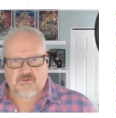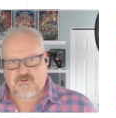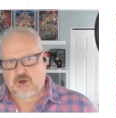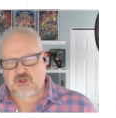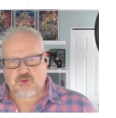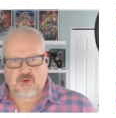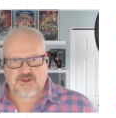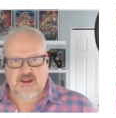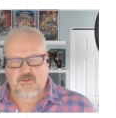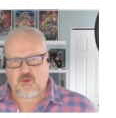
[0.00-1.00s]
virtual
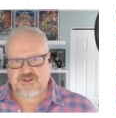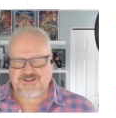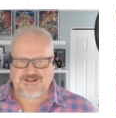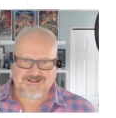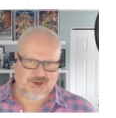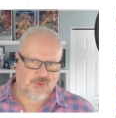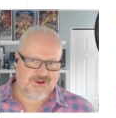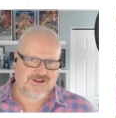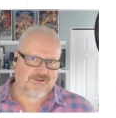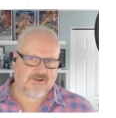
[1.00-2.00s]
table, which is a little
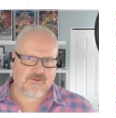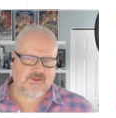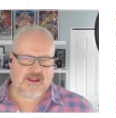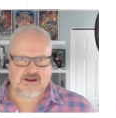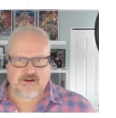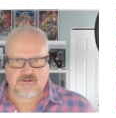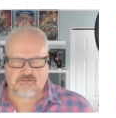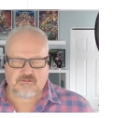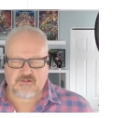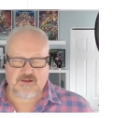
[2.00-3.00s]
bit different than,
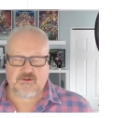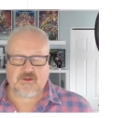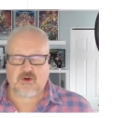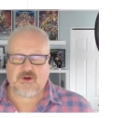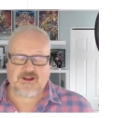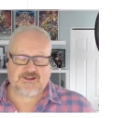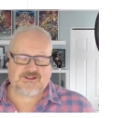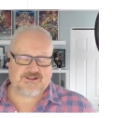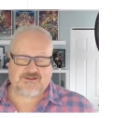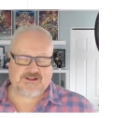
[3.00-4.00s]
even though it
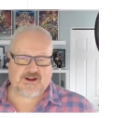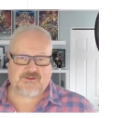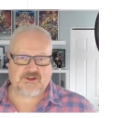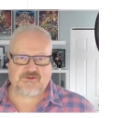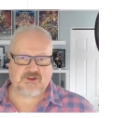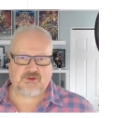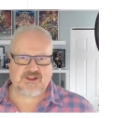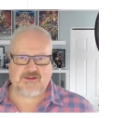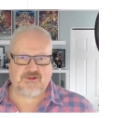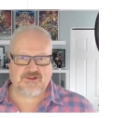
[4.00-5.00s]
is Dataverse virtual
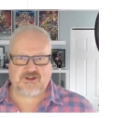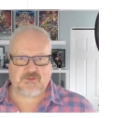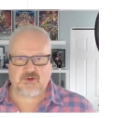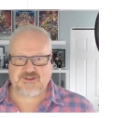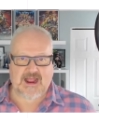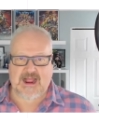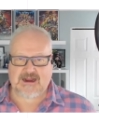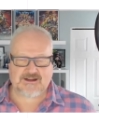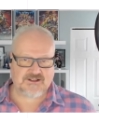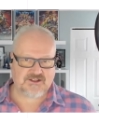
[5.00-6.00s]
tables are supposed to
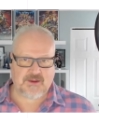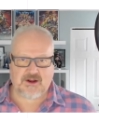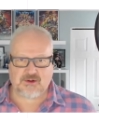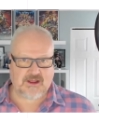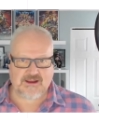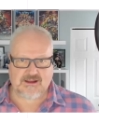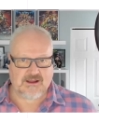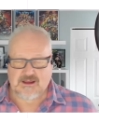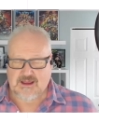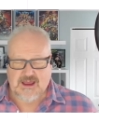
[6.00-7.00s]
act and smell like
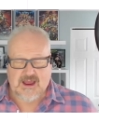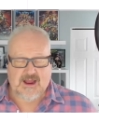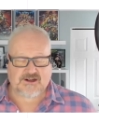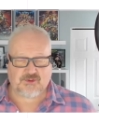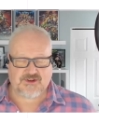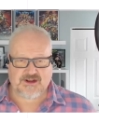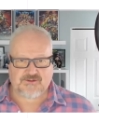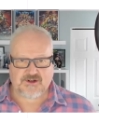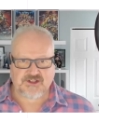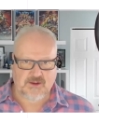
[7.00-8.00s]
actual
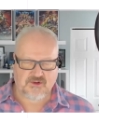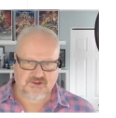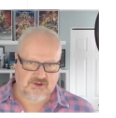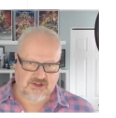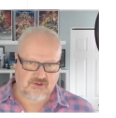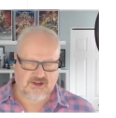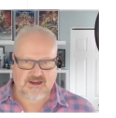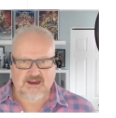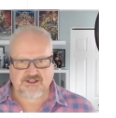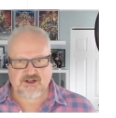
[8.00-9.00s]
Dataverse tables, we do
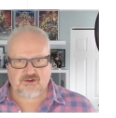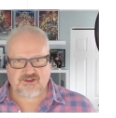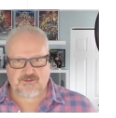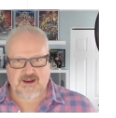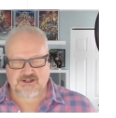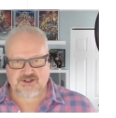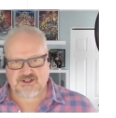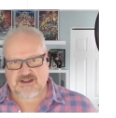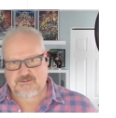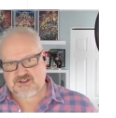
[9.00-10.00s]
need to actually go some extra
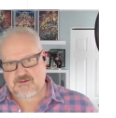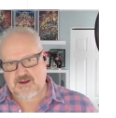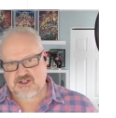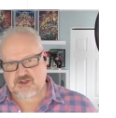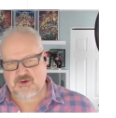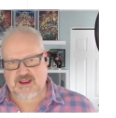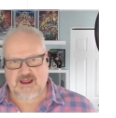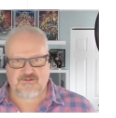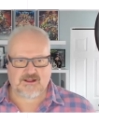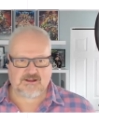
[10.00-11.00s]
steps to make sure we
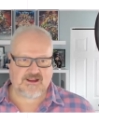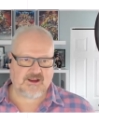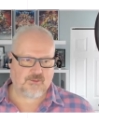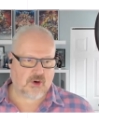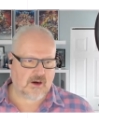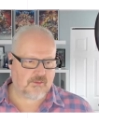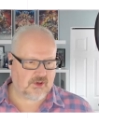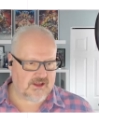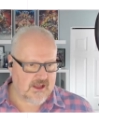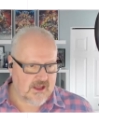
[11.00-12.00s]
have that linking
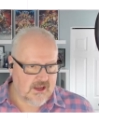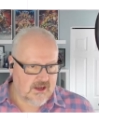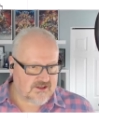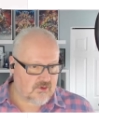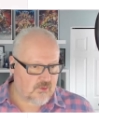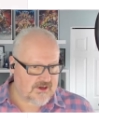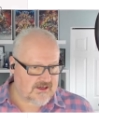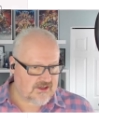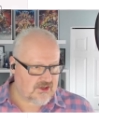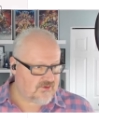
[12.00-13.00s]
properly. So what we
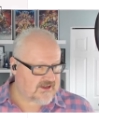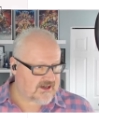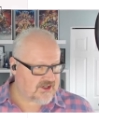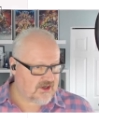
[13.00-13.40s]
need to do is actually